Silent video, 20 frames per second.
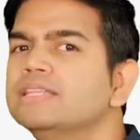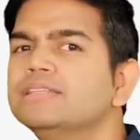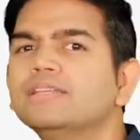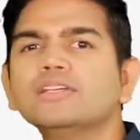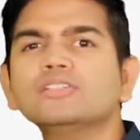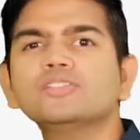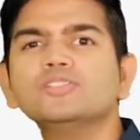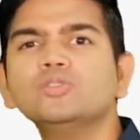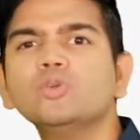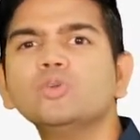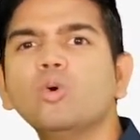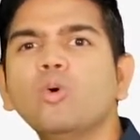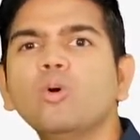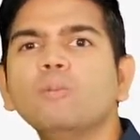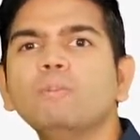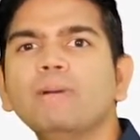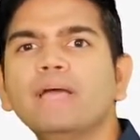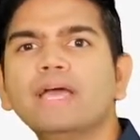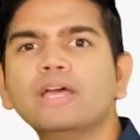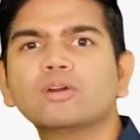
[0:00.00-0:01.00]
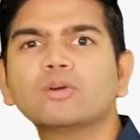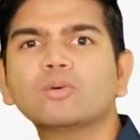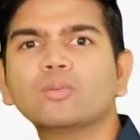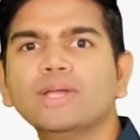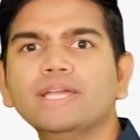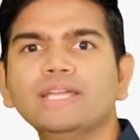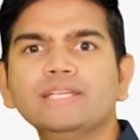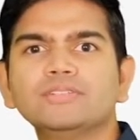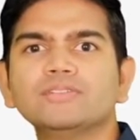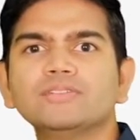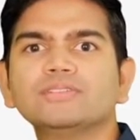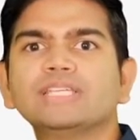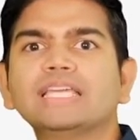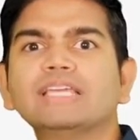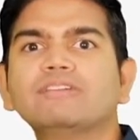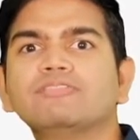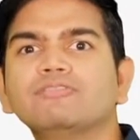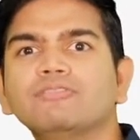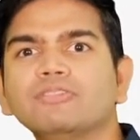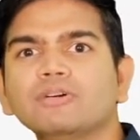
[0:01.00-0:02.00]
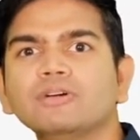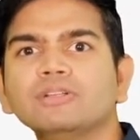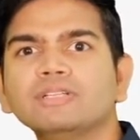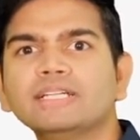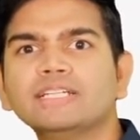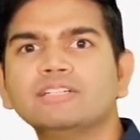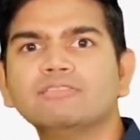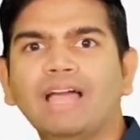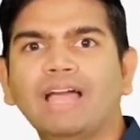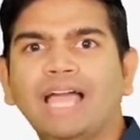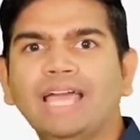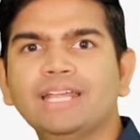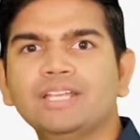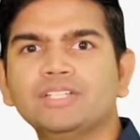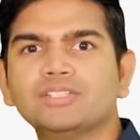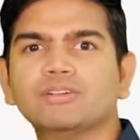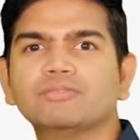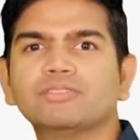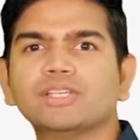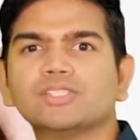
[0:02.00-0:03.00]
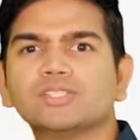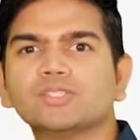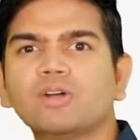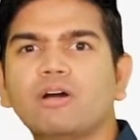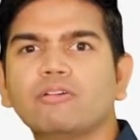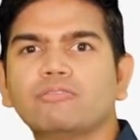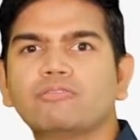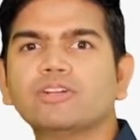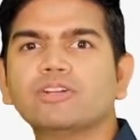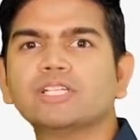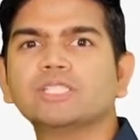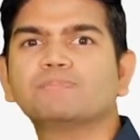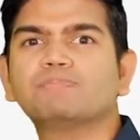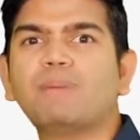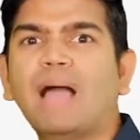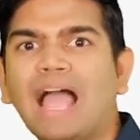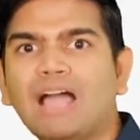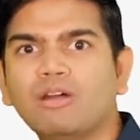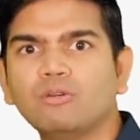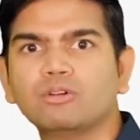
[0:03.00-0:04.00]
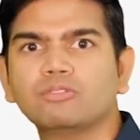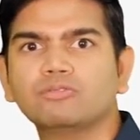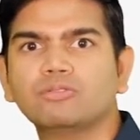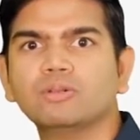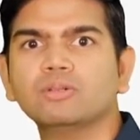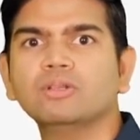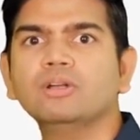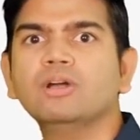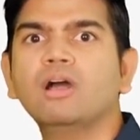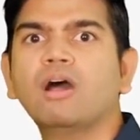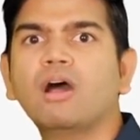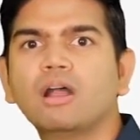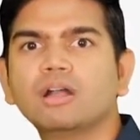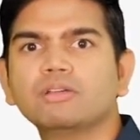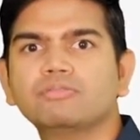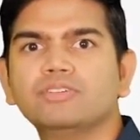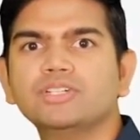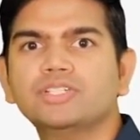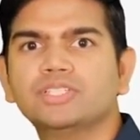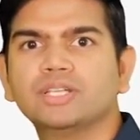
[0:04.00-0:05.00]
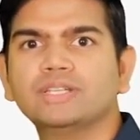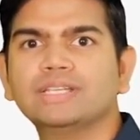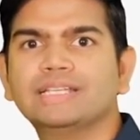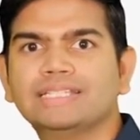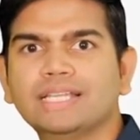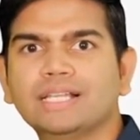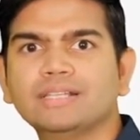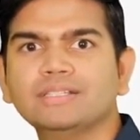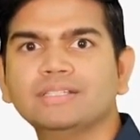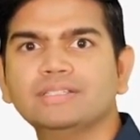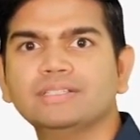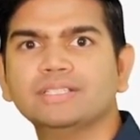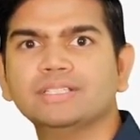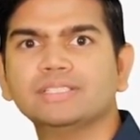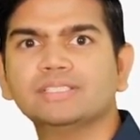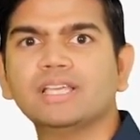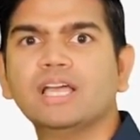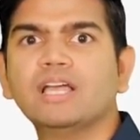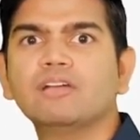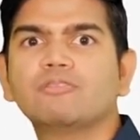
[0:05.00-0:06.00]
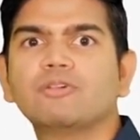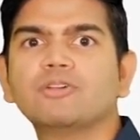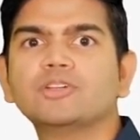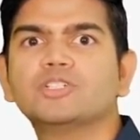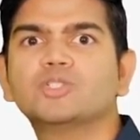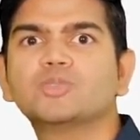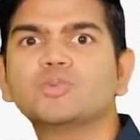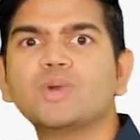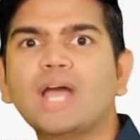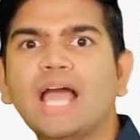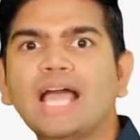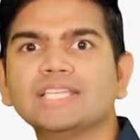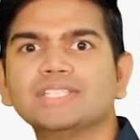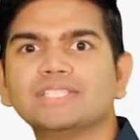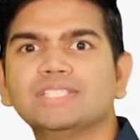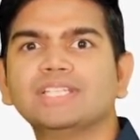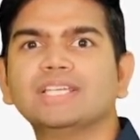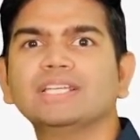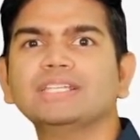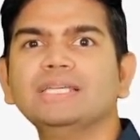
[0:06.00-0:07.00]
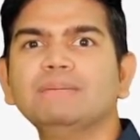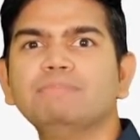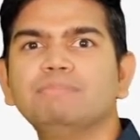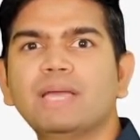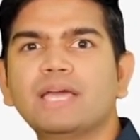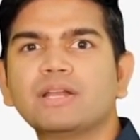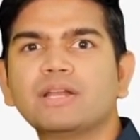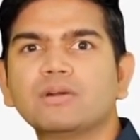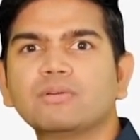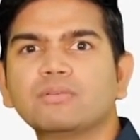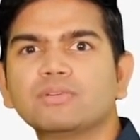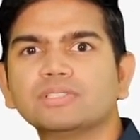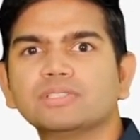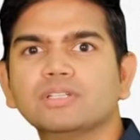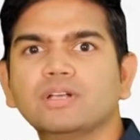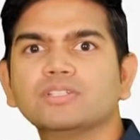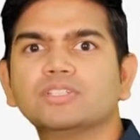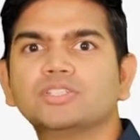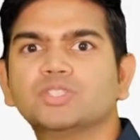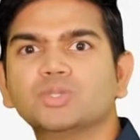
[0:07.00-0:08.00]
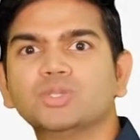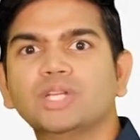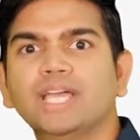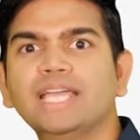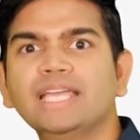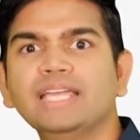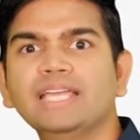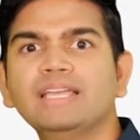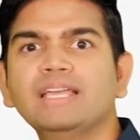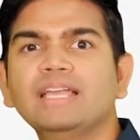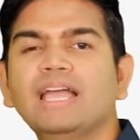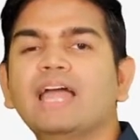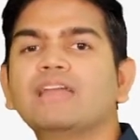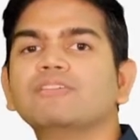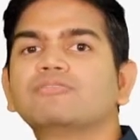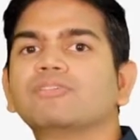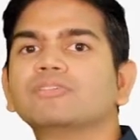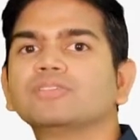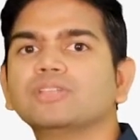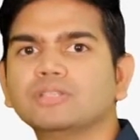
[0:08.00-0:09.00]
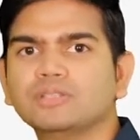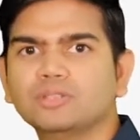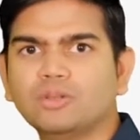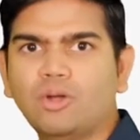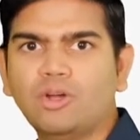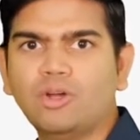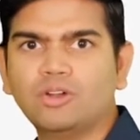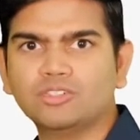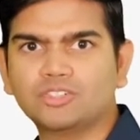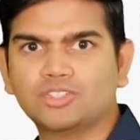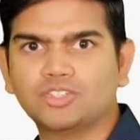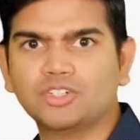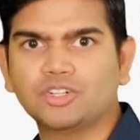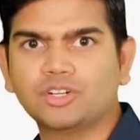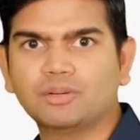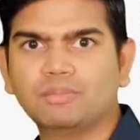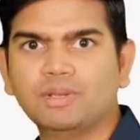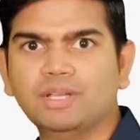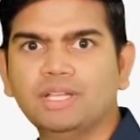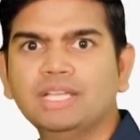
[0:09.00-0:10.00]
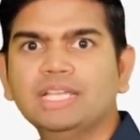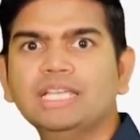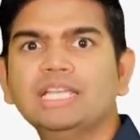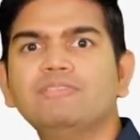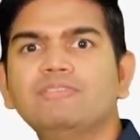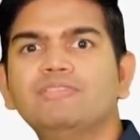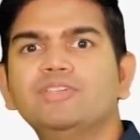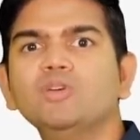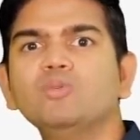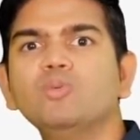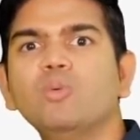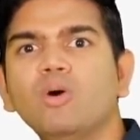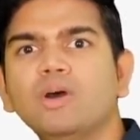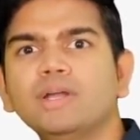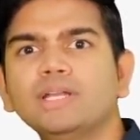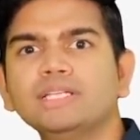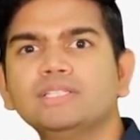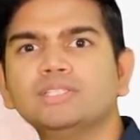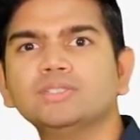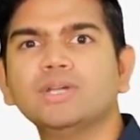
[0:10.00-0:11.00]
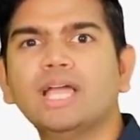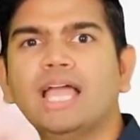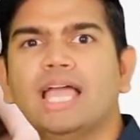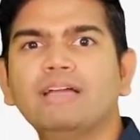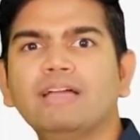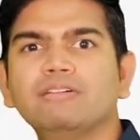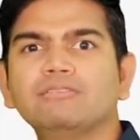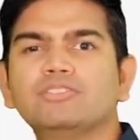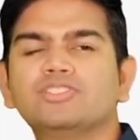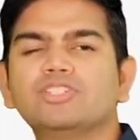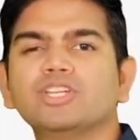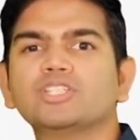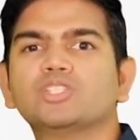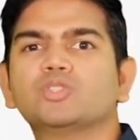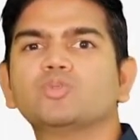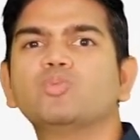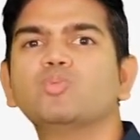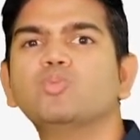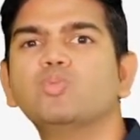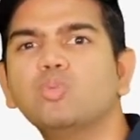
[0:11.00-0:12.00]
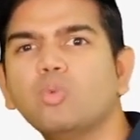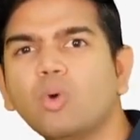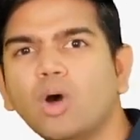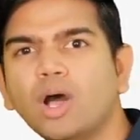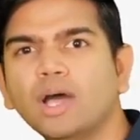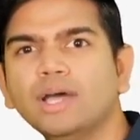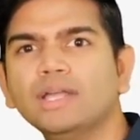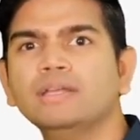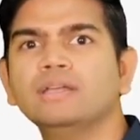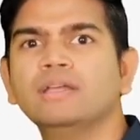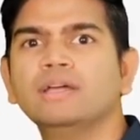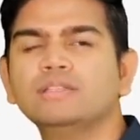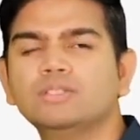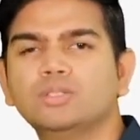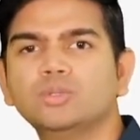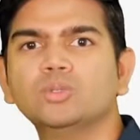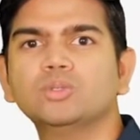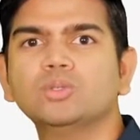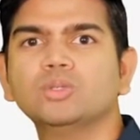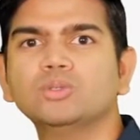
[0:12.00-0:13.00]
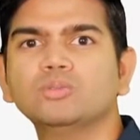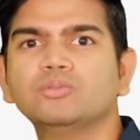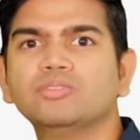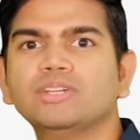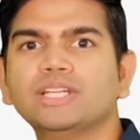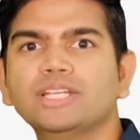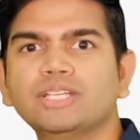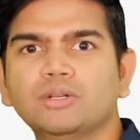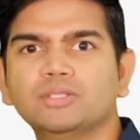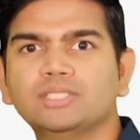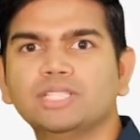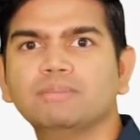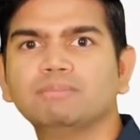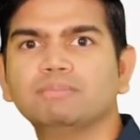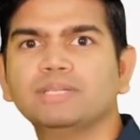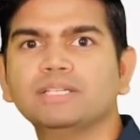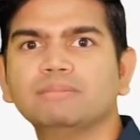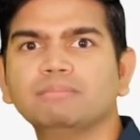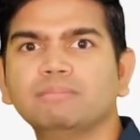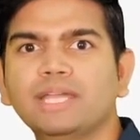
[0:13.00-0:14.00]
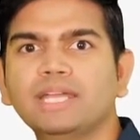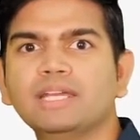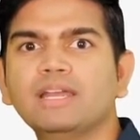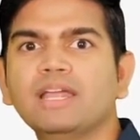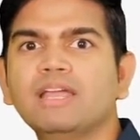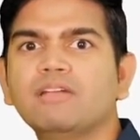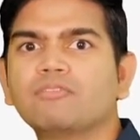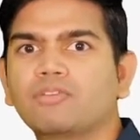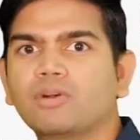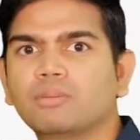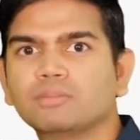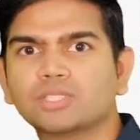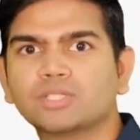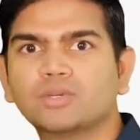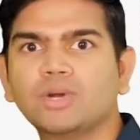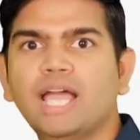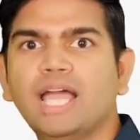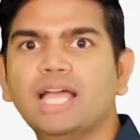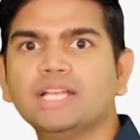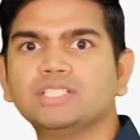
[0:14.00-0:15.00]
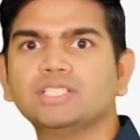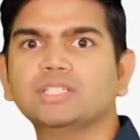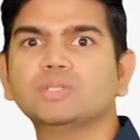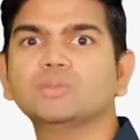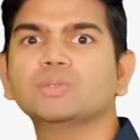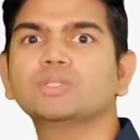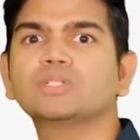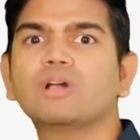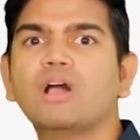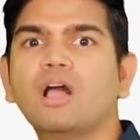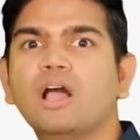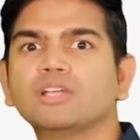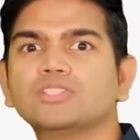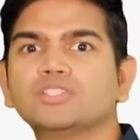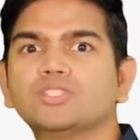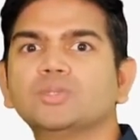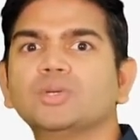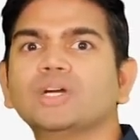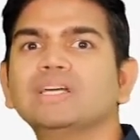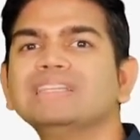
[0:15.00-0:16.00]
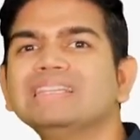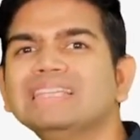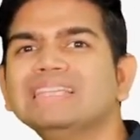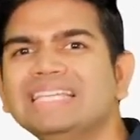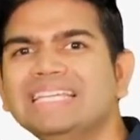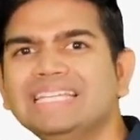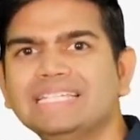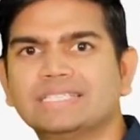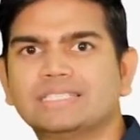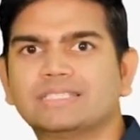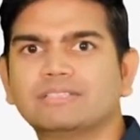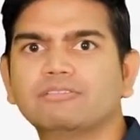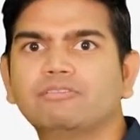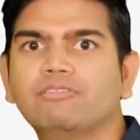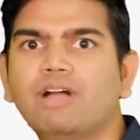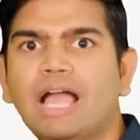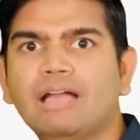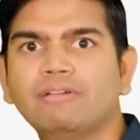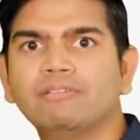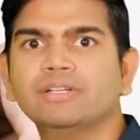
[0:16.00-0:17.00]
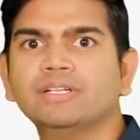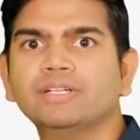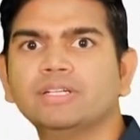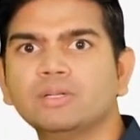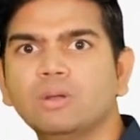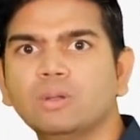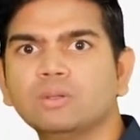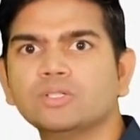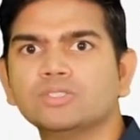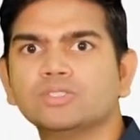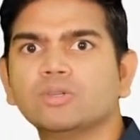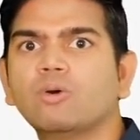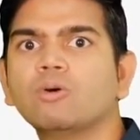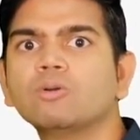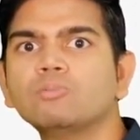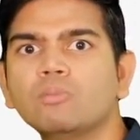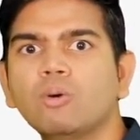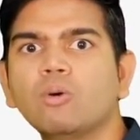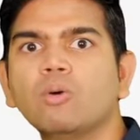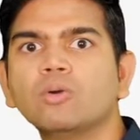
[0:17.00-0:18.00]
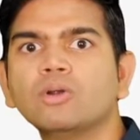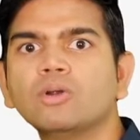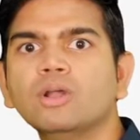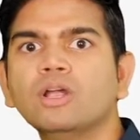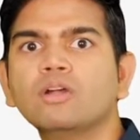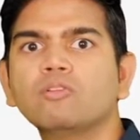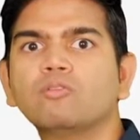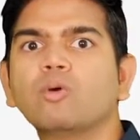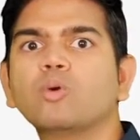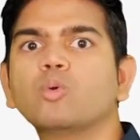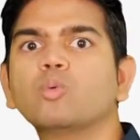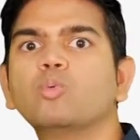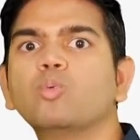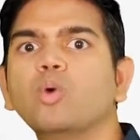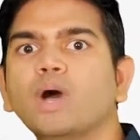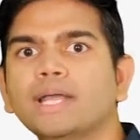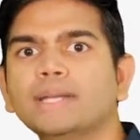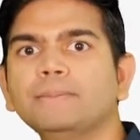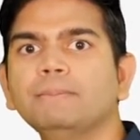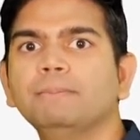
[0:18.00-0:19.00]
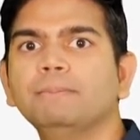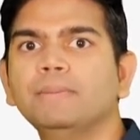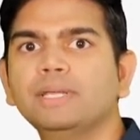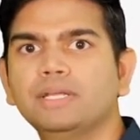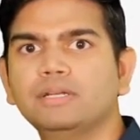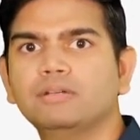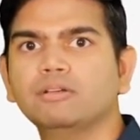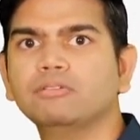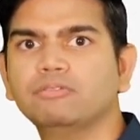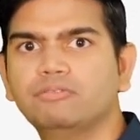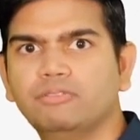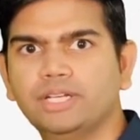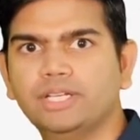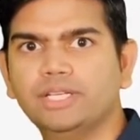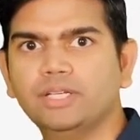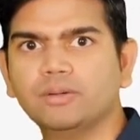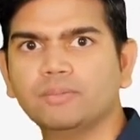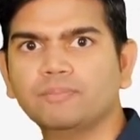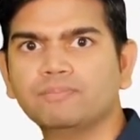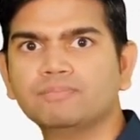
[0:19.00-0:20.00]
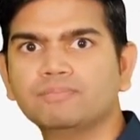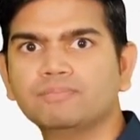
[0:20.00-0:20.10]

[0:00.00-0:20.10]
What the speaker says: There's no better way to take full advantage of the software's powerful artificial intelligence for drastically better results today and for the long term. If you wanted to have just one Doodle video template made from scratch, it would cost you at least $500 or more for 1 minute of video.